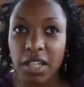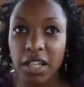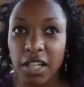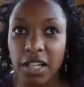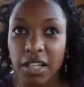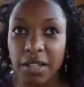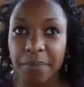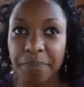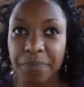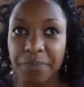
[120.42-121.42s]

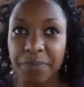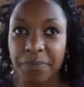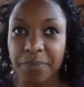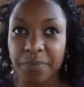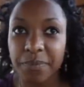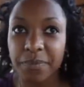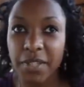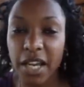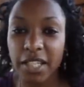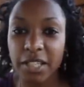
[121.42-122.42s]
um,
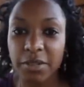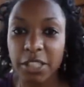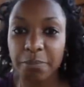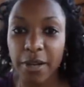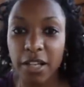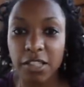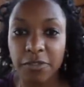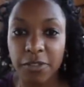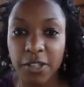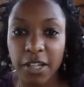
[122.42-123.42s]
not get a response
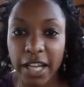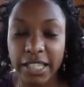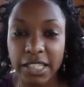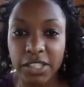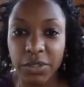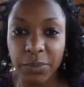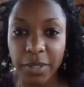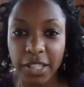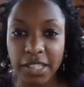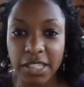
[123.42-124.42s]
for at least two
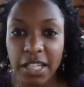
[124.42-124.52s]
weeks.